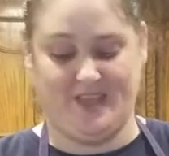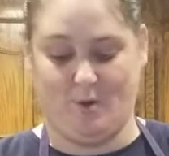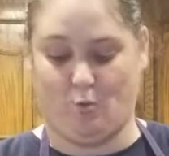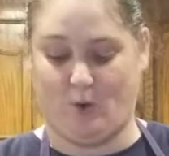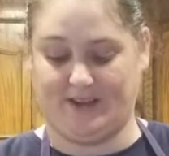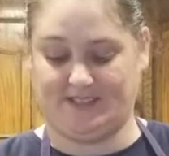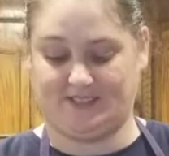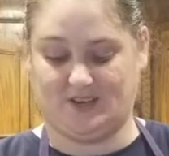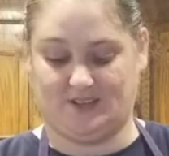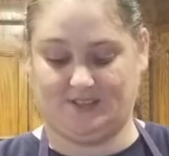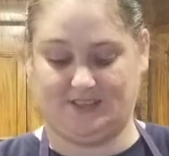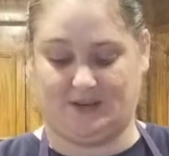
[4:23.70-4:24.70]
white
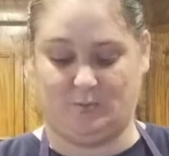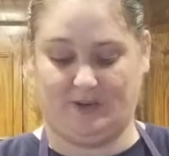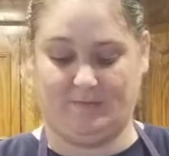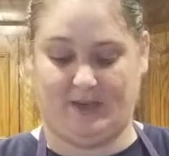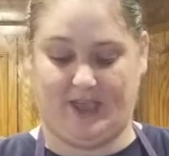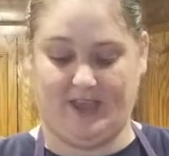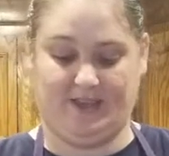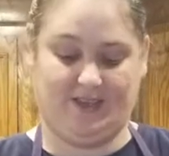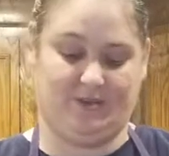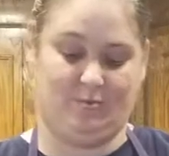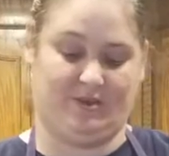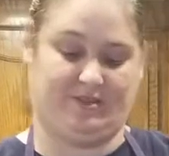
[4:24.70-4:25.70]
sauce that we make
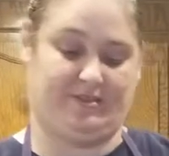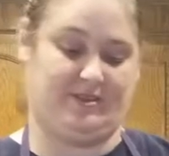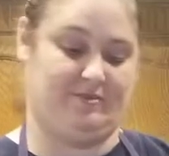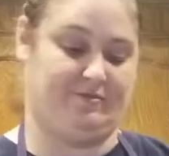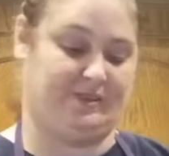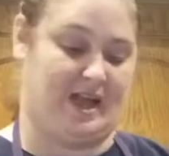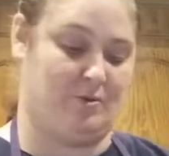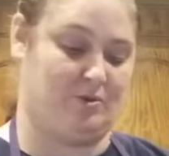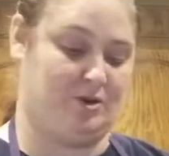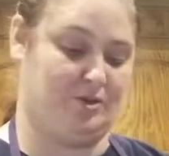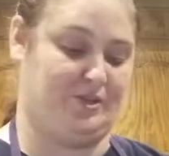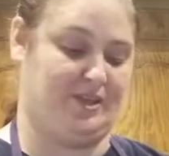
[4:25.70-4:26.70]
with the
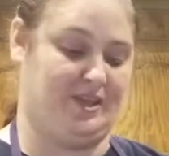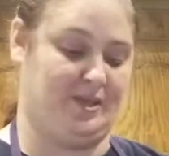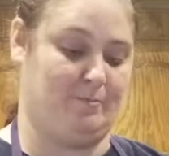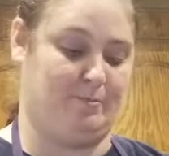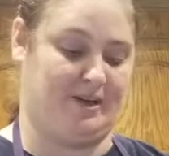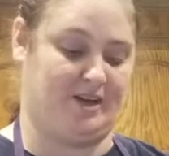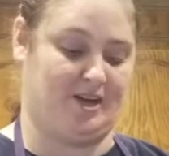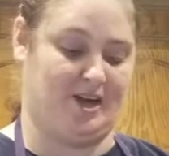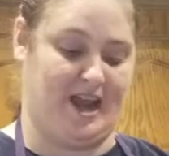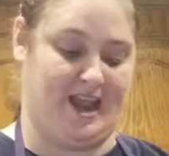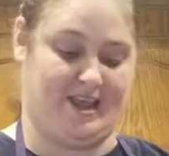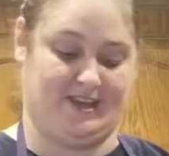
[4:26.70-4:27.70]
flour, the
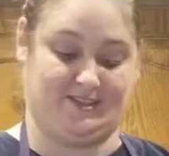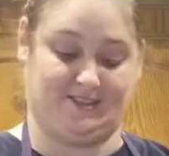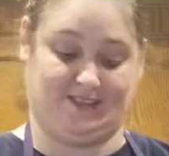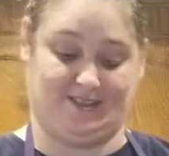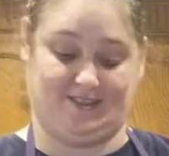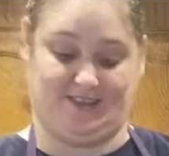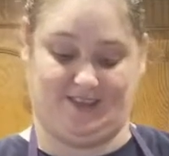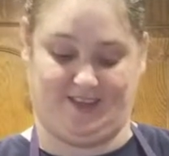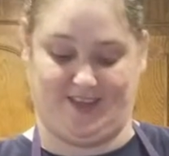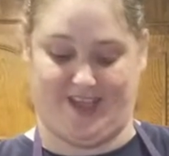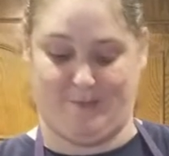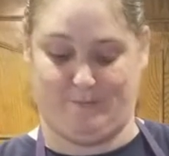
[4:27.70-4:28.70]
butter, and
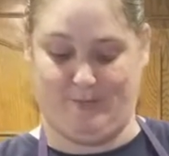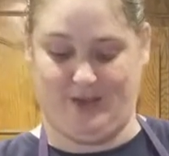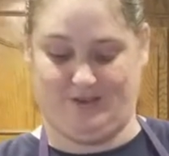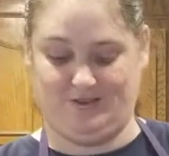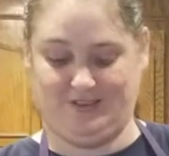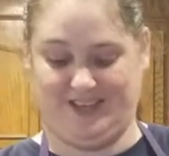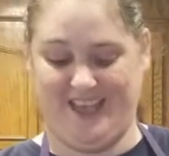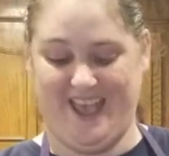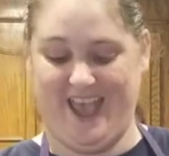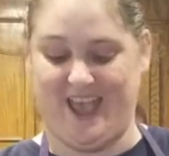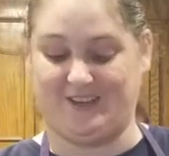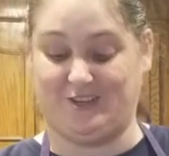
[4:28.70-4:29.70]
the milk,
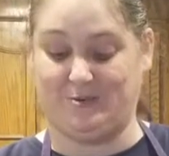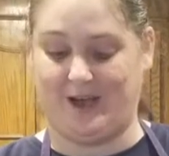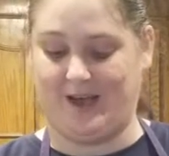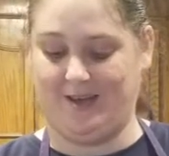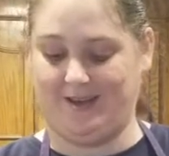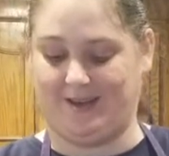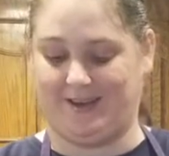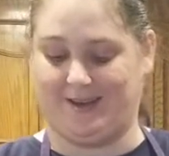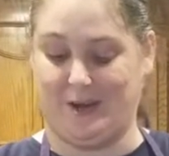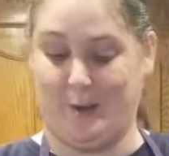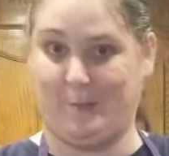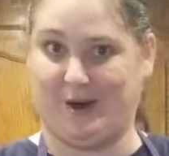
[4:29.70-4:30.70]
and you add
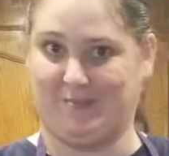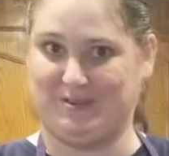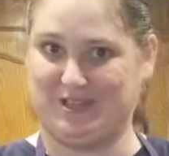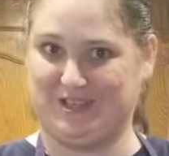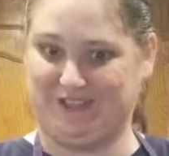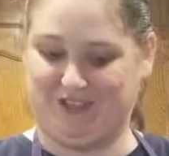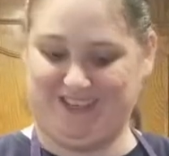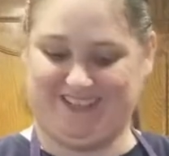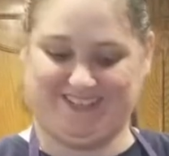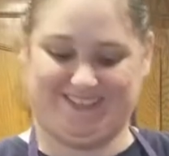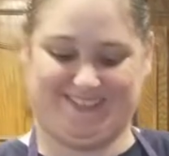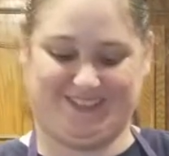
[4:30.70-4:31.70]
in Parmesan
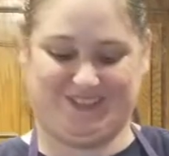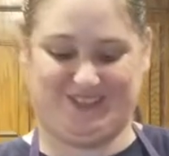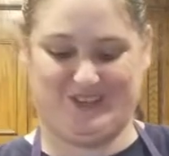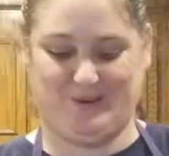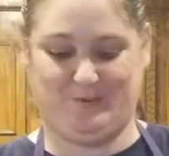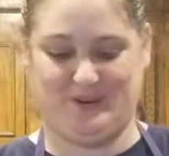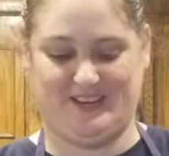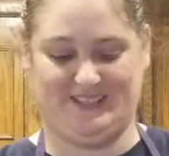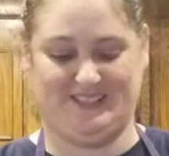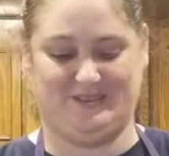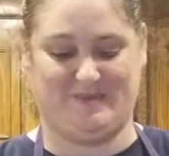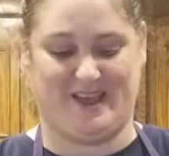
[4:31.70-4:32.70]
cheese. Super
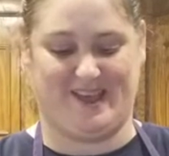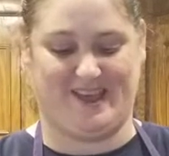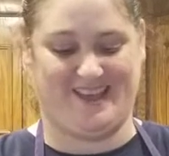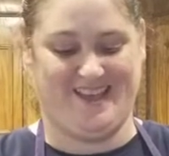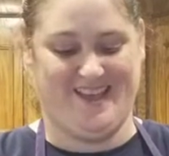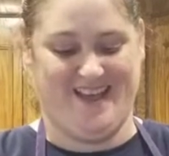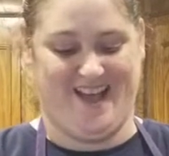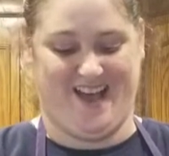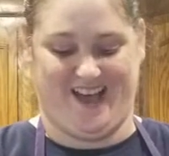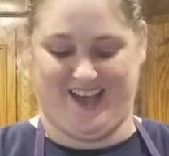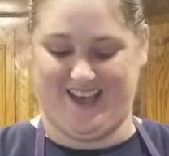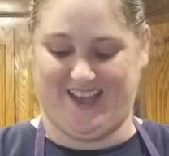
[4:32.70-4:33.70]
easy to make,
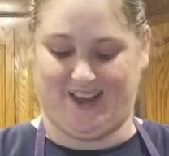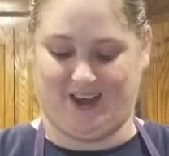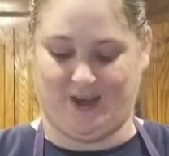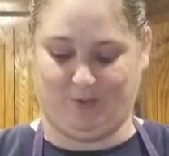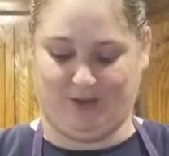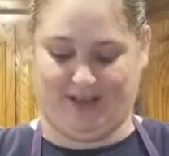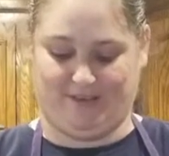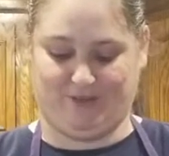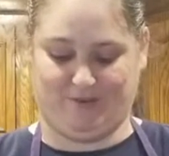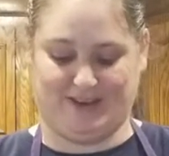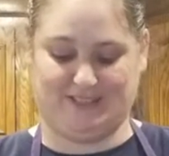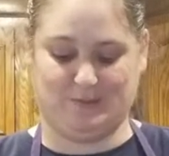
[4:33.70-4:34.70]
and I will have the
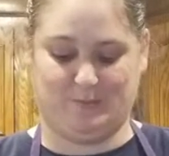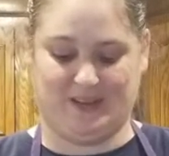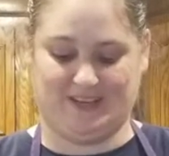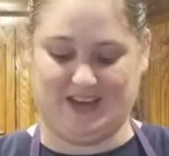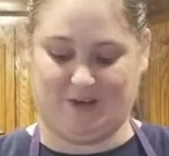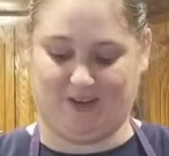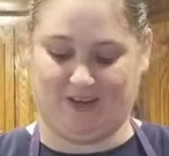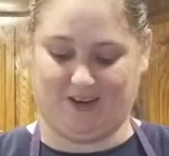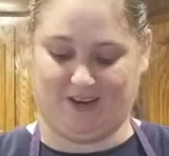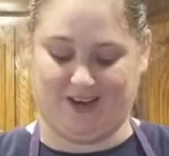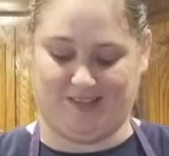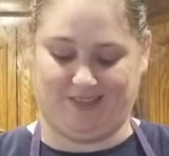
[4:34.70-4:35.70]
recipe down
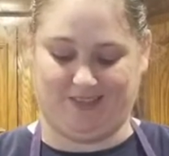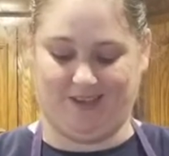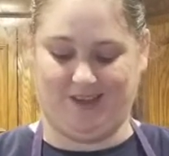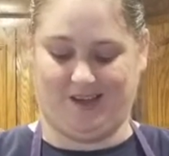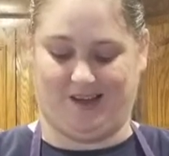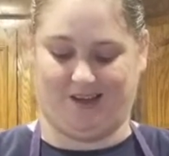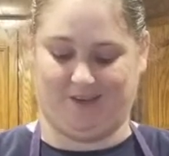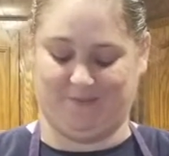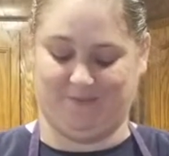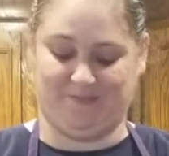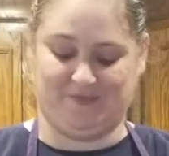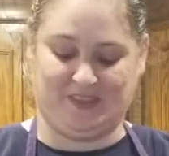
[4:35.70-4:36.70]
here in the
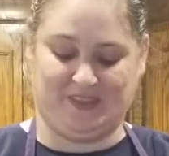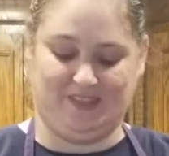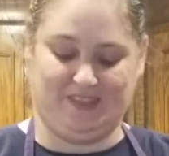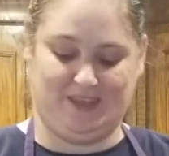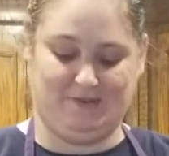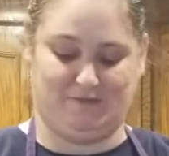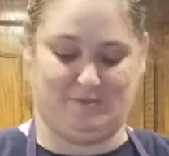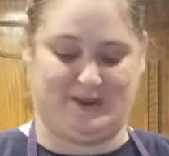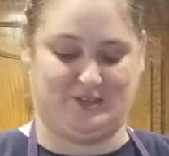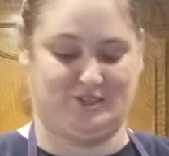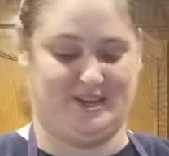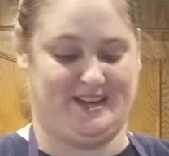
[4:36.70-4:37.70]

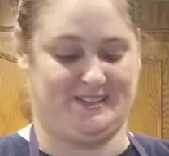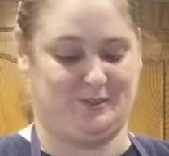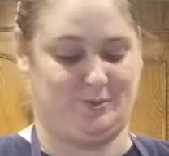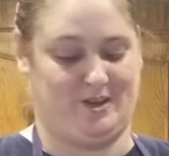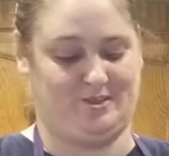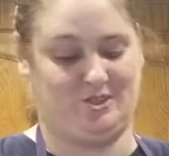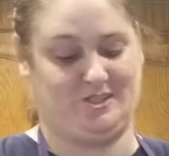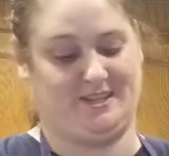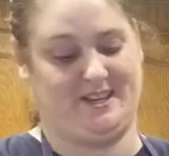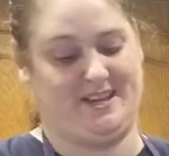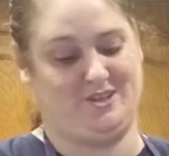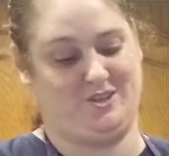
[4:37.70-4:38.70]
information as well, just
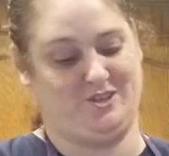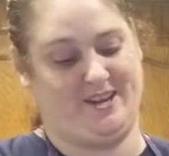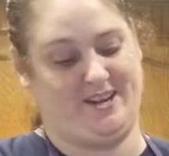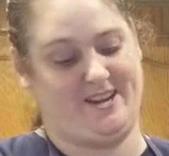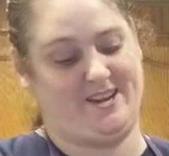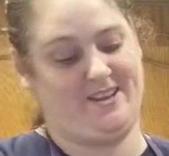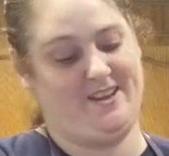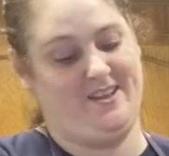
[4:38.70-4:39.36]
in case you need it.